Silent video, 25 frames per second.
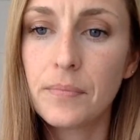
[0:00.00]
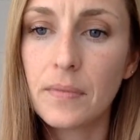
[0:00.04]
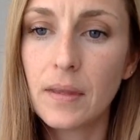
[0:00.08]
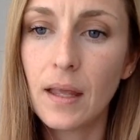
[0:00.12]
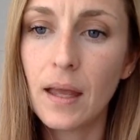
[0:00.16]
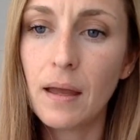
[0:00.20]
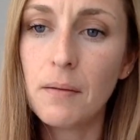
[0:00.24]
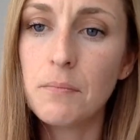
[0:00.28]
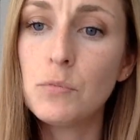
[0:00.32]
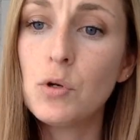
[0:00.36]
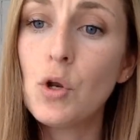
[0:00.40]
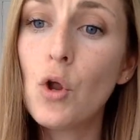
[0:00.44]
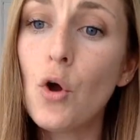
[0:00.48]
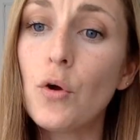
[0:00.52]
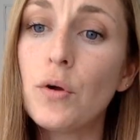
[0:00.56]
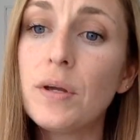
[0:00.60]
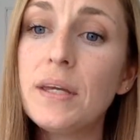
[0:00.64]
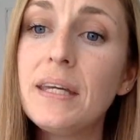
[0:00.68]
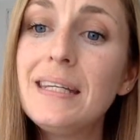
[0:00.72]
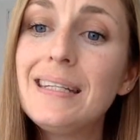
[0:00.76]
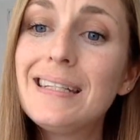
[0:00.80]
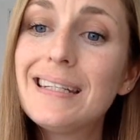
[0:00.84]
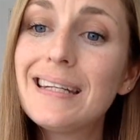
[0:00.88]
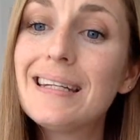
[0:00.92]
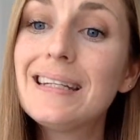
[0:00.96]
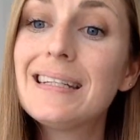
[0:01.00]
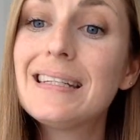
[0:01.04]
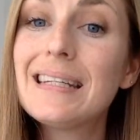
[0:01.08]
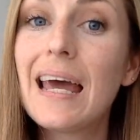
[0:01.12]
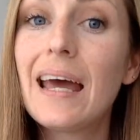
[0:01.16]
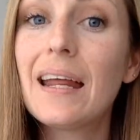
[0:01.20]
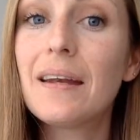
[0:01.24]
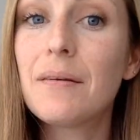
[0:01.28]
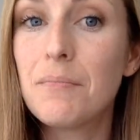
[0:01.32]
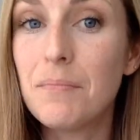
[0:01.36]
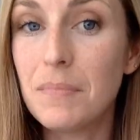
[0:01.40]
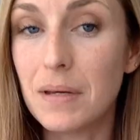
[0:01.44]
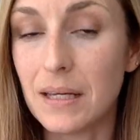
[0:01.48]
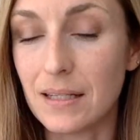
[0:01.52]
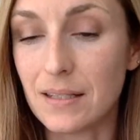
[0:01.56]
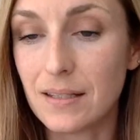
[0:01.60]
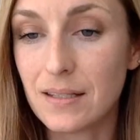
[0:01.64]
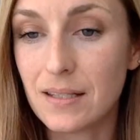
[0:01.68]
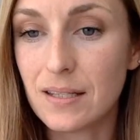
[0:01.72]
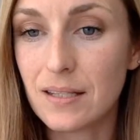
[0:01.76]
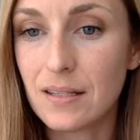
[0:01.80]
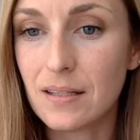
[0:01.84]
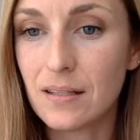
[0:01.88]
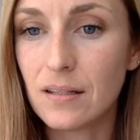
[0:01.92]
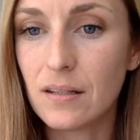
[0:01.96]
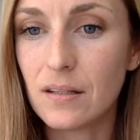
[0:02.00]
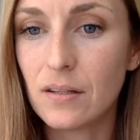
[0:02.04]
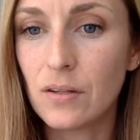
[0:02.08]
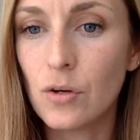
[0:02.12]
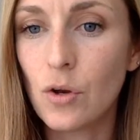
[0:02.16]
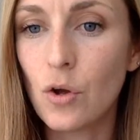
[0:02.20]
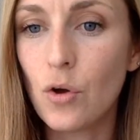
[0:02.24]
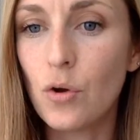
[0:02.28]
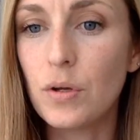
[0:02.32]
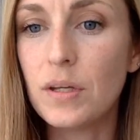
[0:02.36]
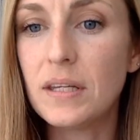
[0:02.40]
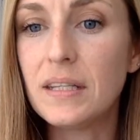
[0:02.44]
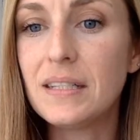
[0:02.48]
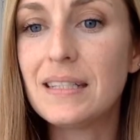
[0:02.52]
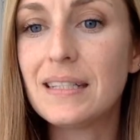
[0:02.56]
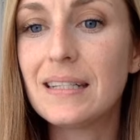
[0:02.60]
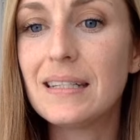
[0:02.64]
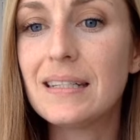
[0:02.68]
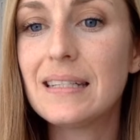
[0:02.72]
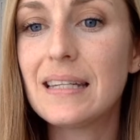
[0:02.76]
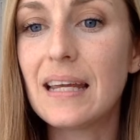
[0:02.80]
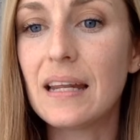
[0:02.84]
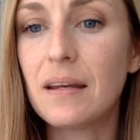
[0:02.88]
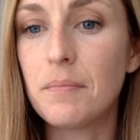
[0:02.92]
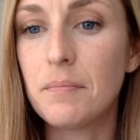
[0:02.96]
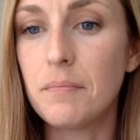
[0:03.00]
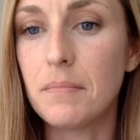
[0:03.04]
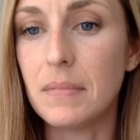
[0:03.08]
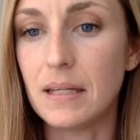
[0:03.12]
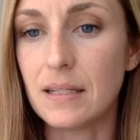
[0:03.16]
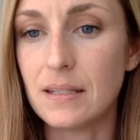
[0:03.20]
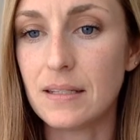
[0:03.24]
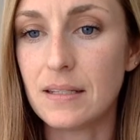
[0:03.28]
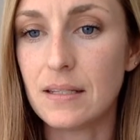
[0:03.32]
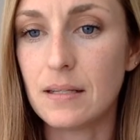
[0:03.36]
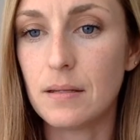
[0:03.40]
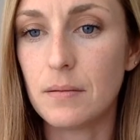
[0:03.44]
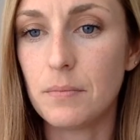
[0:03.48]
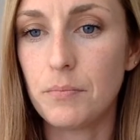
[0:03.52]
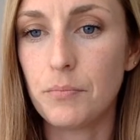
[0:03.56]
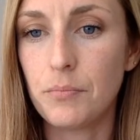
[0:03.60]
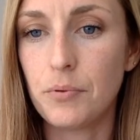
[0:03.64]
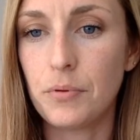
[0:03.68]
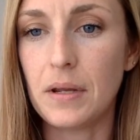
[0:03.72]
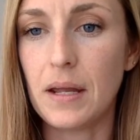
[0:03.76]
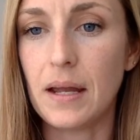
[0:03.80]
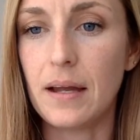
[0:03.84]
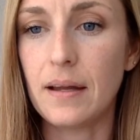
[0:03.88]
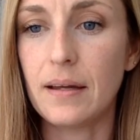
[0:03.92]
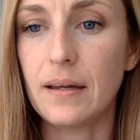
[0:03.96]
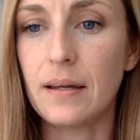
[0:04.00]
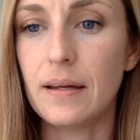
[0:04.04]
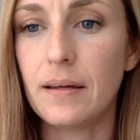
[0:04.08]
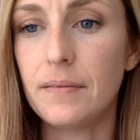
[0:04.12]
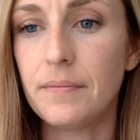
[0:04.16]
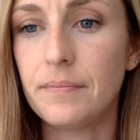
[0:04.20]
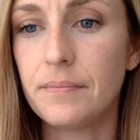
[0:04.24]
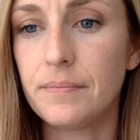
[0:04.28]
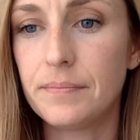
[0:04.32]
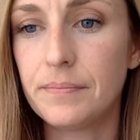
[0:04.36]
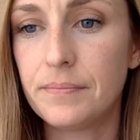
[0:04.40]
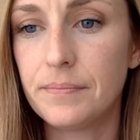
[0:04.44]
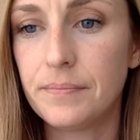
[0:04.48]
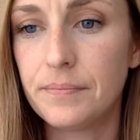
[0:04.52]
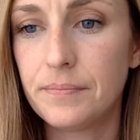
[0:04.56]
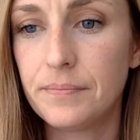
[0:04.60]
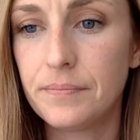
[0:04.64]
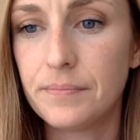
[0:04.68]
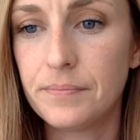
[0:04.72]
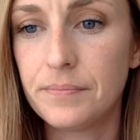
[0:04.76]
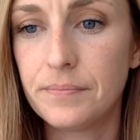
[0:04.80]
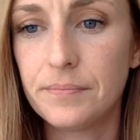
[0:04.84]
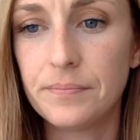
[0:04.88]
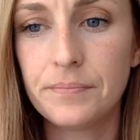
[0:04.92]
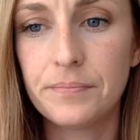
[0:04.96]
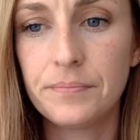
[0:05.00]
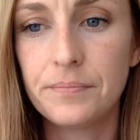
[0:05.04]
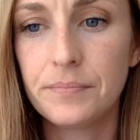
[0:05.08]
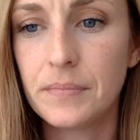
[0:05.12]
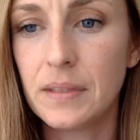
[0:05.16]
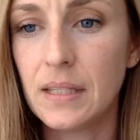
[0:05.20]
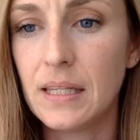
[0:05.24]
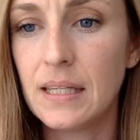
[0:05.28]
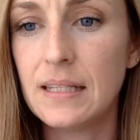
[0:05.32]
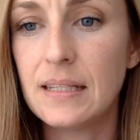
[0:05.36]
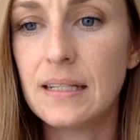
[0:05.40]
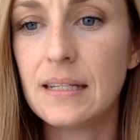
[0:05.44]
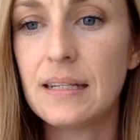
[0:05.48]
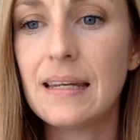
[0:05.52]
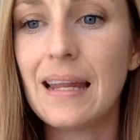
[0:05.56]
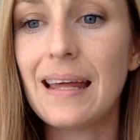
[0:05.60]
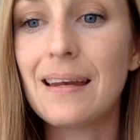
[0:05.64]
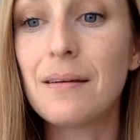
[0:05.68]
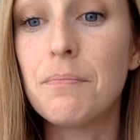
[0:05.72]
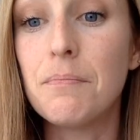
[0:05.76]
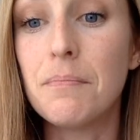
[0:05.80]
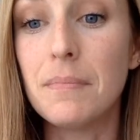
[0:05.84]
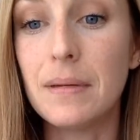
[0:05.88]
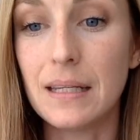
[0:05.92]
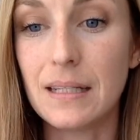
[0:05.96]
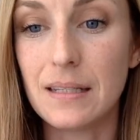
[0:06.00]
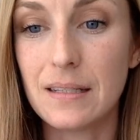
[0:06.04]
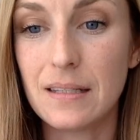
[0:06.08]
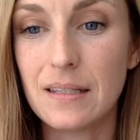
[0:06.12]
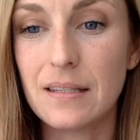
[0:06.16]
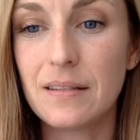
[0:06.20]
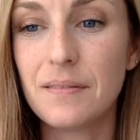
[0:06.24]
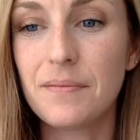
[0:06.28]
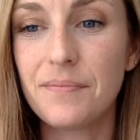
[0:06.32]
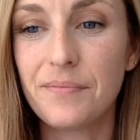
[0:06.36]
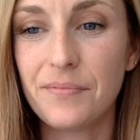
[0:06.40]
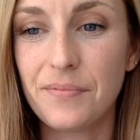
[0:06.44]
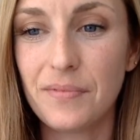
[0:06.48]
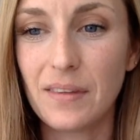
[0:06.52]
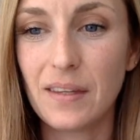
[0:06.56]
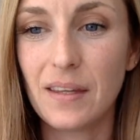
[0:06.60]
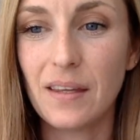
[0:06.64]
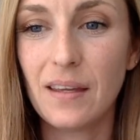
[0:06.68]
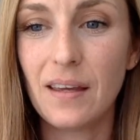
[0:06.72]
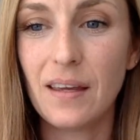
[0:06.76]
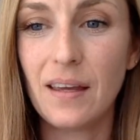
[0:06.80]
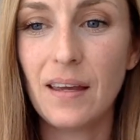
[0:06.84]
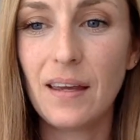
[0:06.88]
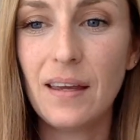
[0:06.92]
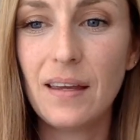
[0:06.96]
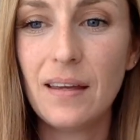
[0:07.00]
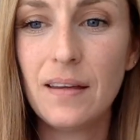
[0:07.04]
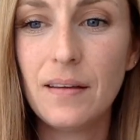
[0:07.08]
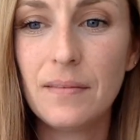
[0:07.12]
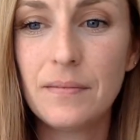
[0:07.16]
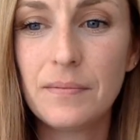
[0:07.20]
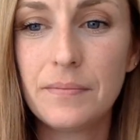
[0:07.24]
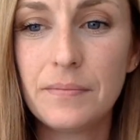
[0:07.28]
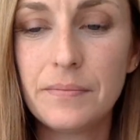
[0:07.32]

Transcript: no, he didn't admit. No, he didn't admit, Priyanka. He didn't admit, okay?